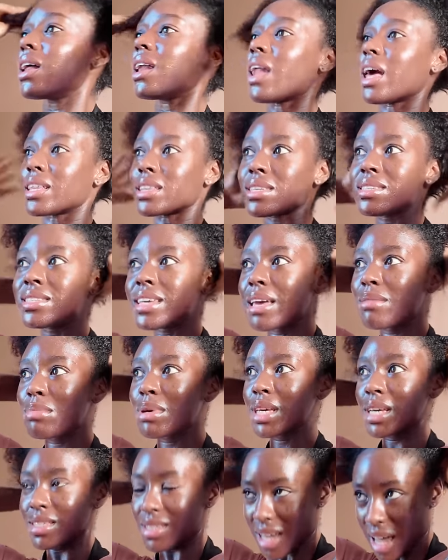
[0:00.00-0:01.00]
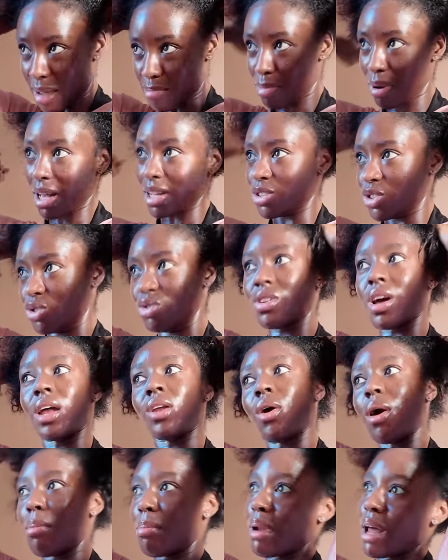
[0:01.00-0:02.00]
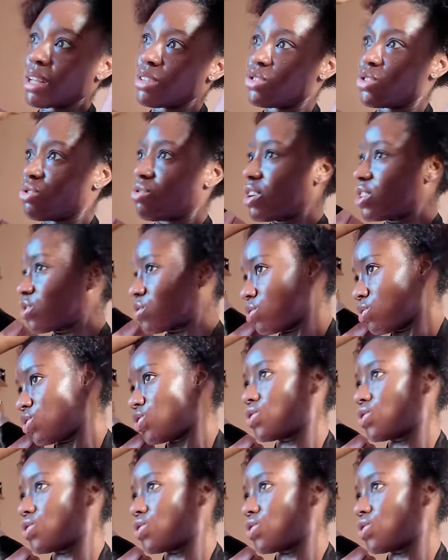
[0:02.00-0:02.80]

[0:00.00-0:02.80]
Like, the same heat I applied to, do I not apply to the rest of the